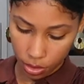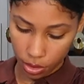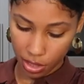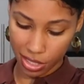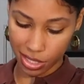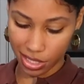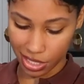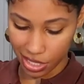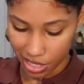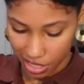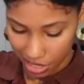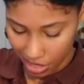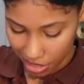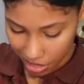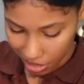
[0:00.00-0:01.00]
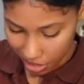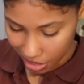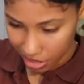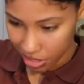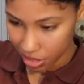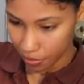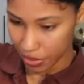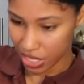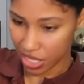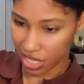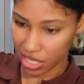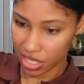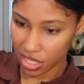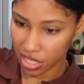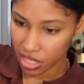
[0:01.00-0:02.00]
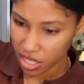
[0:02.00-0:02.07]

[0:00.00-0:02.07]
because it needs to be diced.